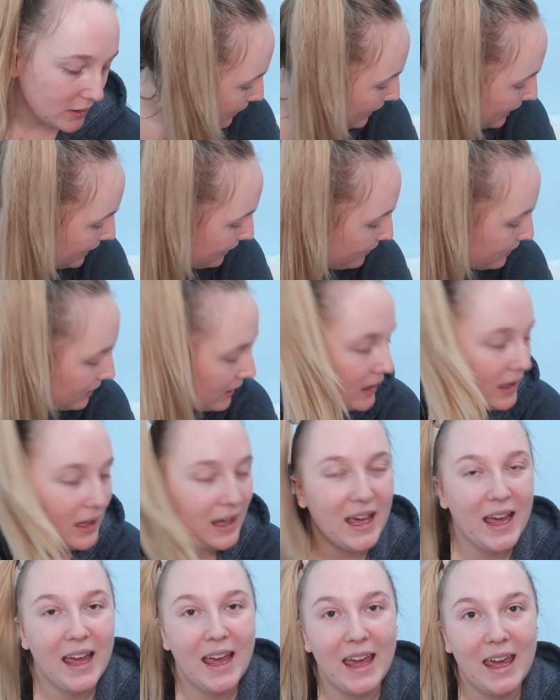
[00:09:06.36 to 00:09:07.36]
we have
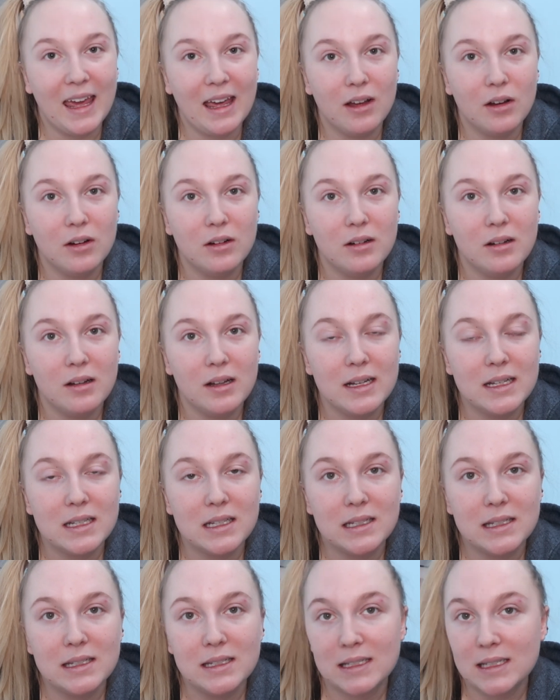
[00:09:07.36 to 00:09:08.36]
the ankle
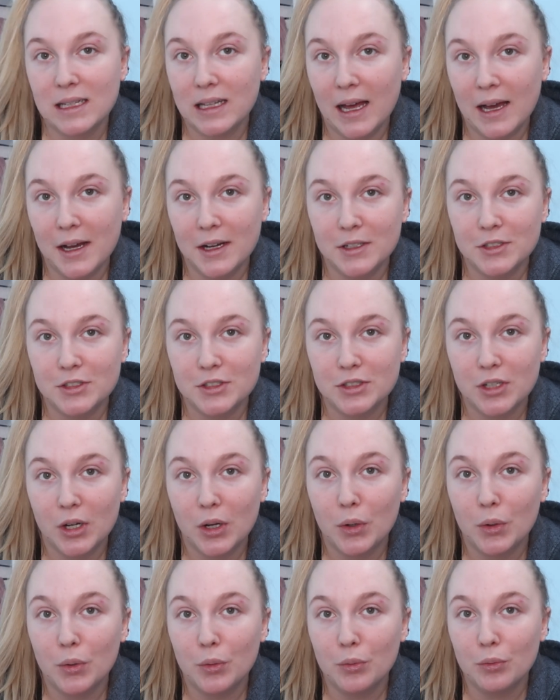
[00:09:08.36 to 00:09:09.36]
slash
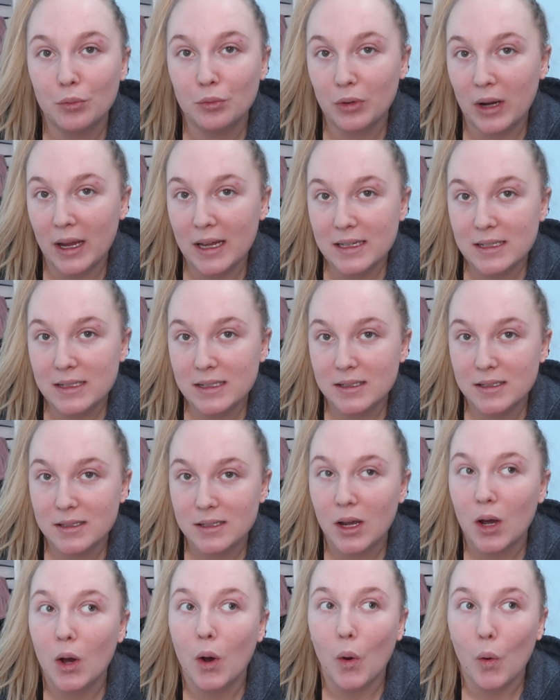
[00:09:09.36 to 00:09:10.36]
wrist
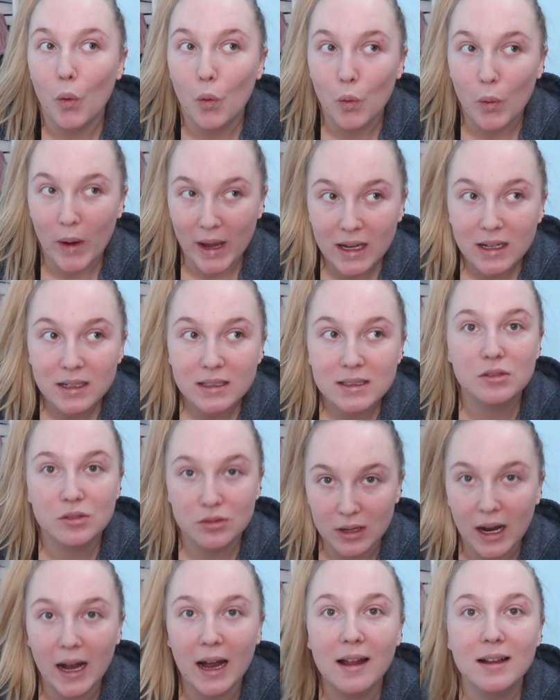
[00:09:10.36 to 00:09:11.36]
weight.
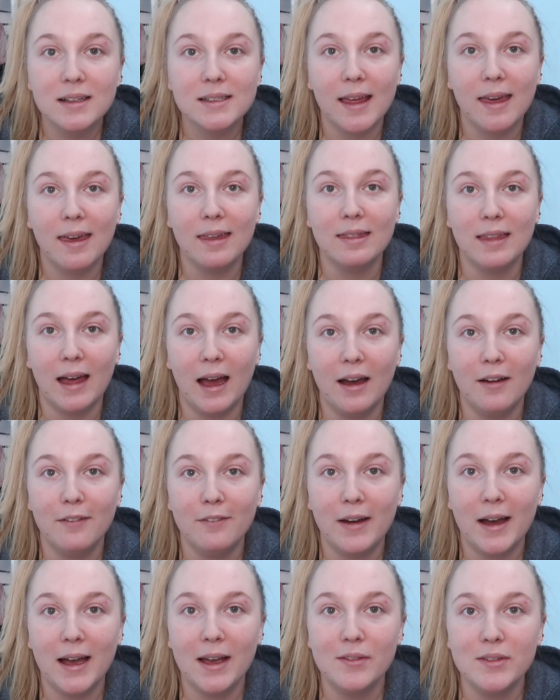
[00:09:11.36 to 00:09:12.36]
Try saying that
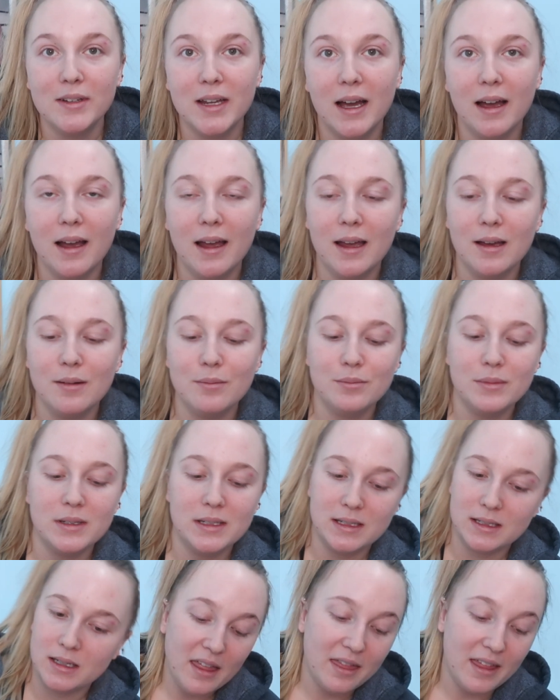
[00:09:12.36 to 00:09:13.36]
5
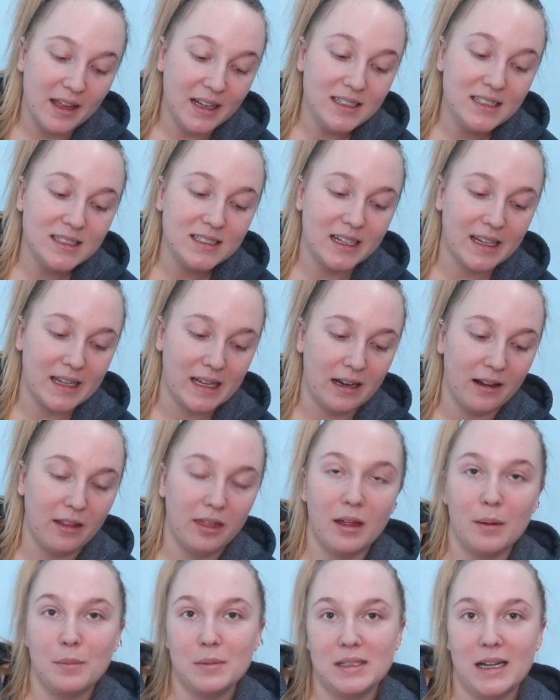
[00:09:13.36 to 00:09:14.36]
times. This is gonna get a
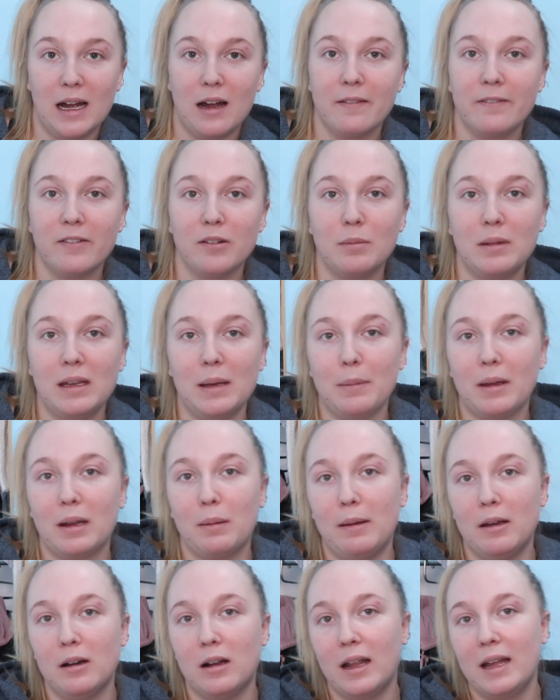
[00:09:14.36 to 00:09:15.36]
thumbs down from me, I'm gonna
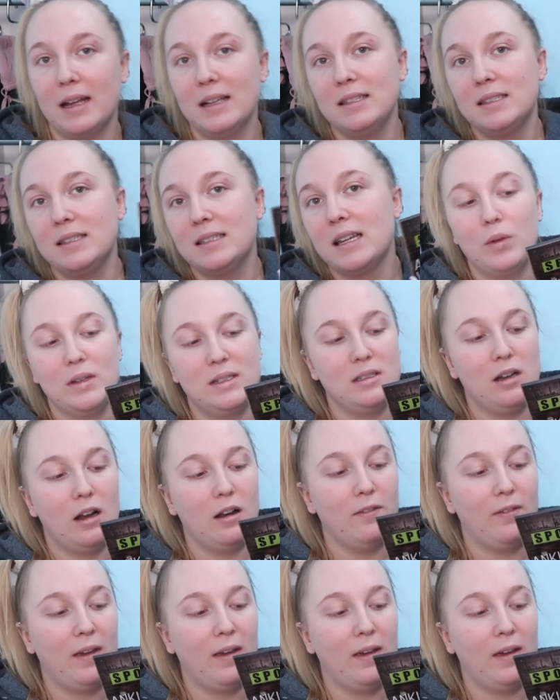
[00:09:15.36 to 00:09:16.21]
be honest. Was not a